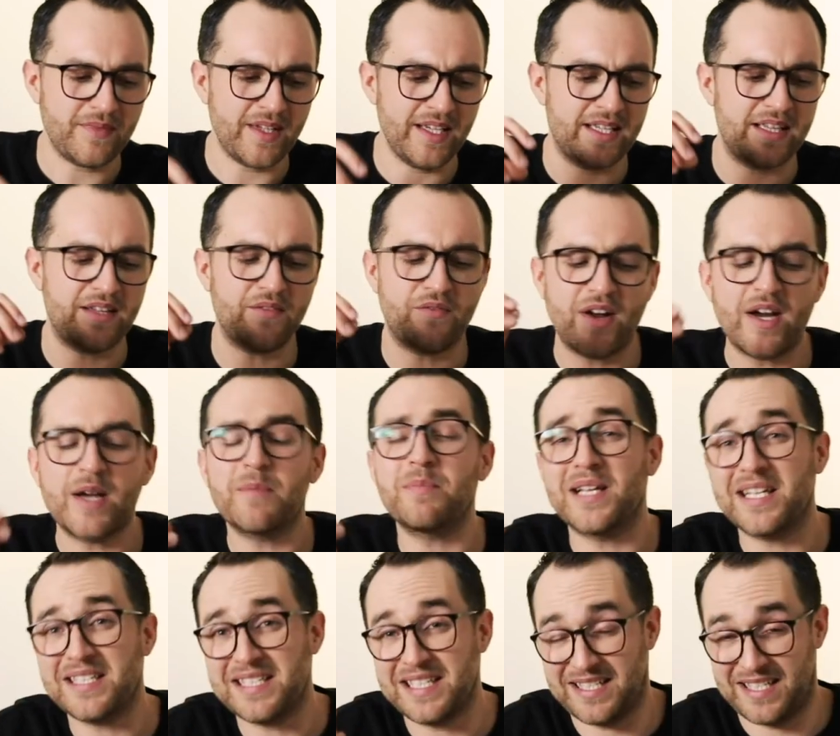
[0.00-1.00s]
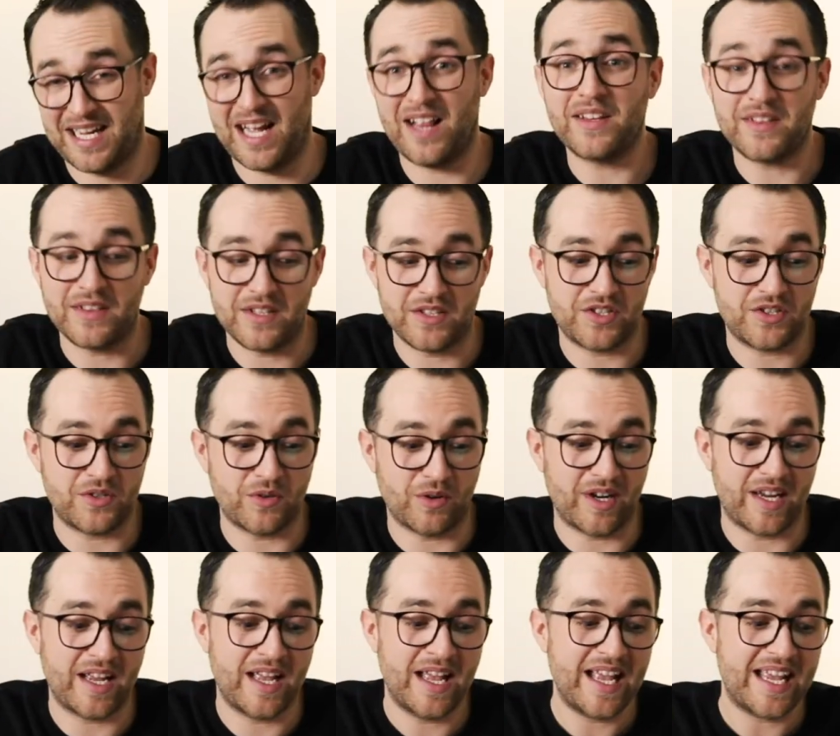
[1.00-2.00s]
in the very place he's telling this
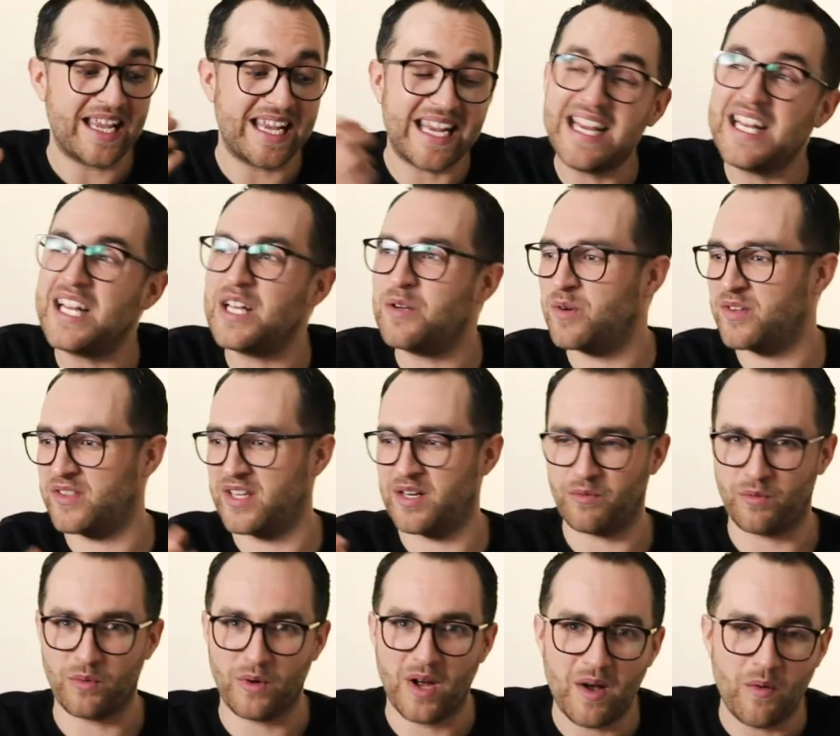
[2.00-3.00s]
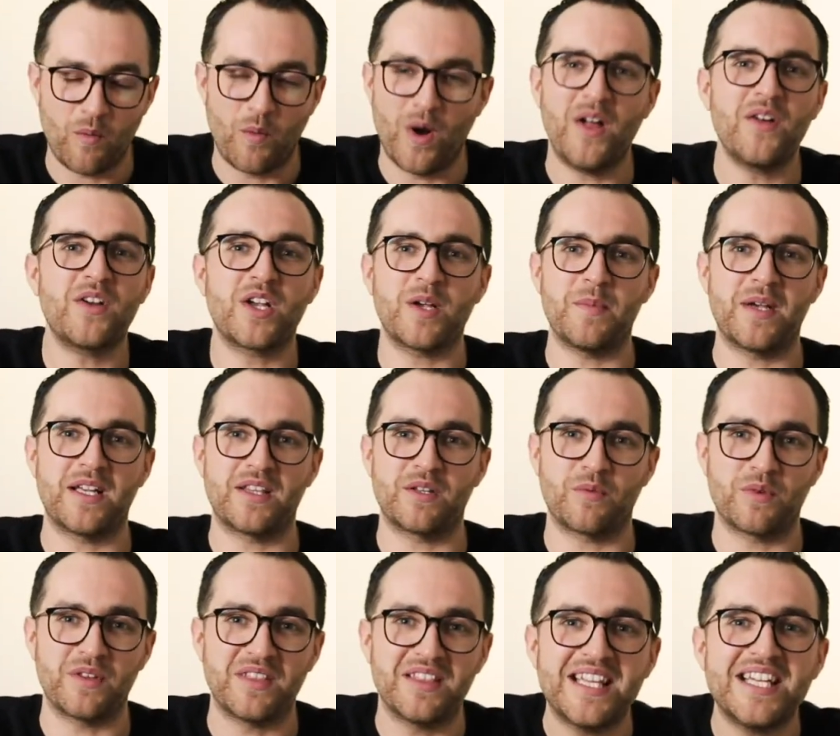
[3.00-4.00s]
story, eating with and welcoming the
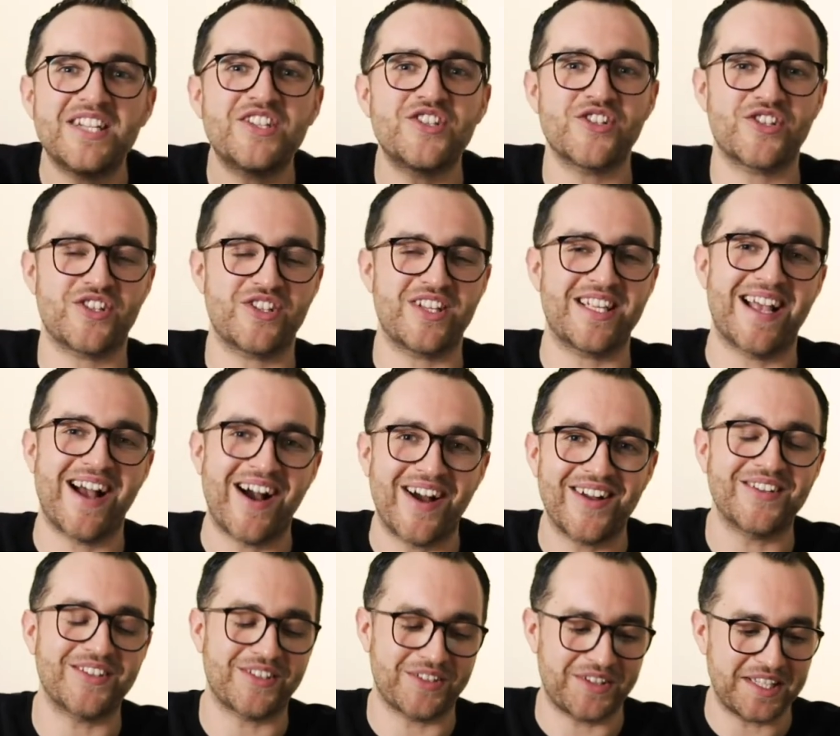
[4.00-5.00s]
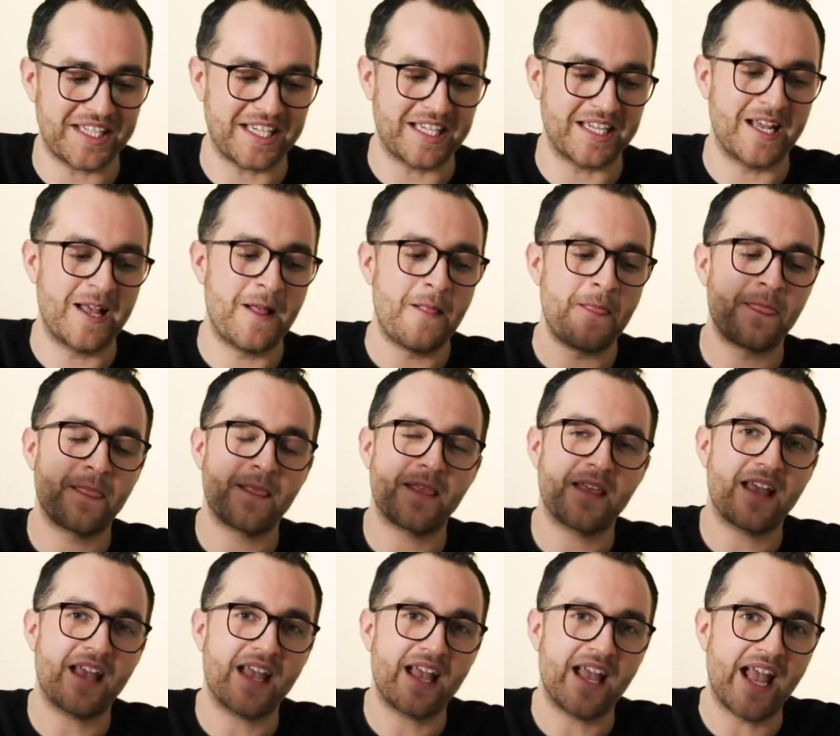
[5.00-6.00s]
religiously unclean.
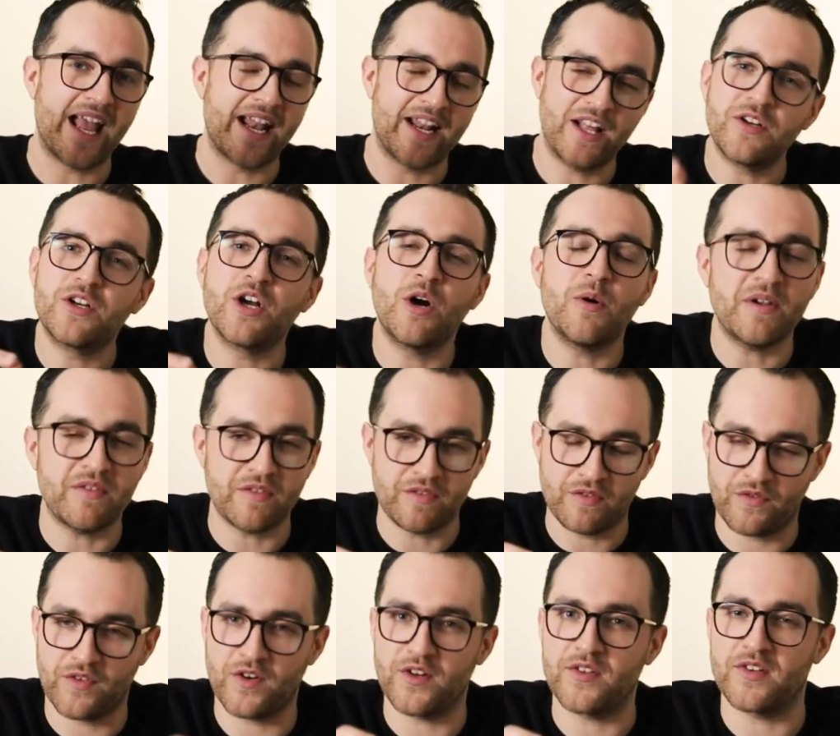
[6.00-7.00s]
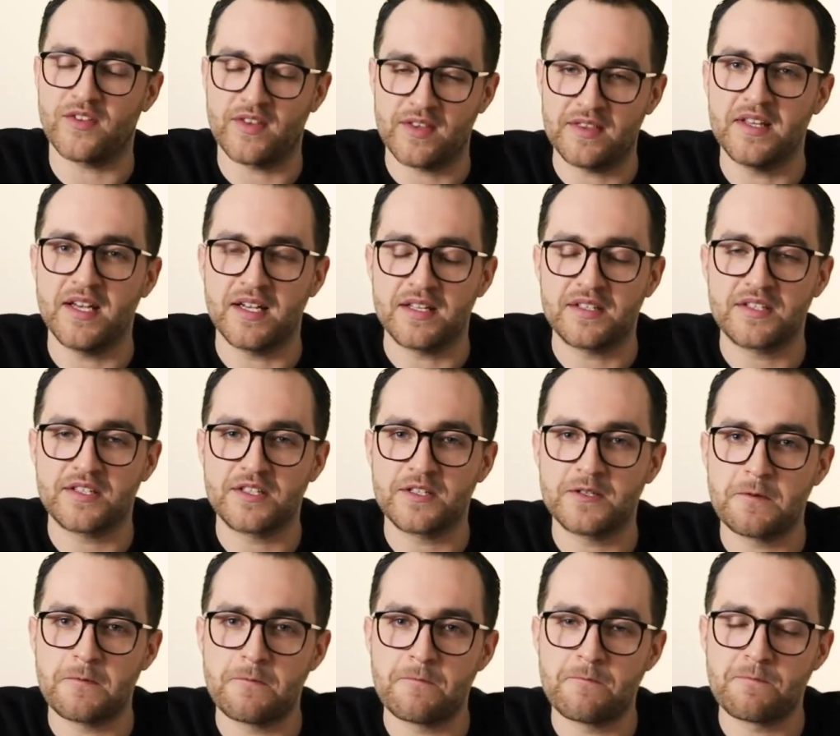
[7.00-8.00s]
And he'll go even further than this.
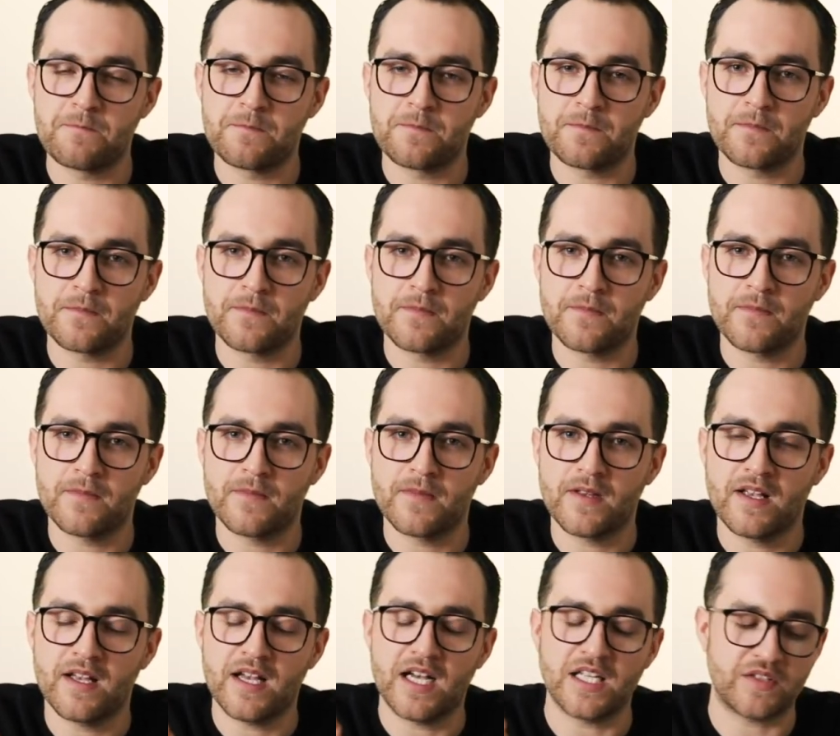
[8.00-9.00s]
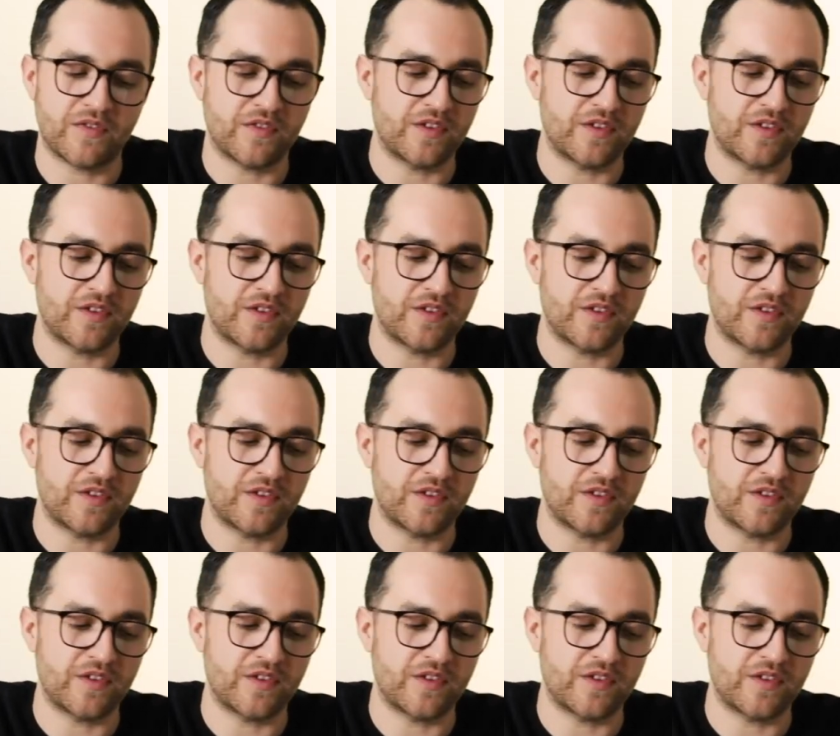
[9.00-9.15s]
As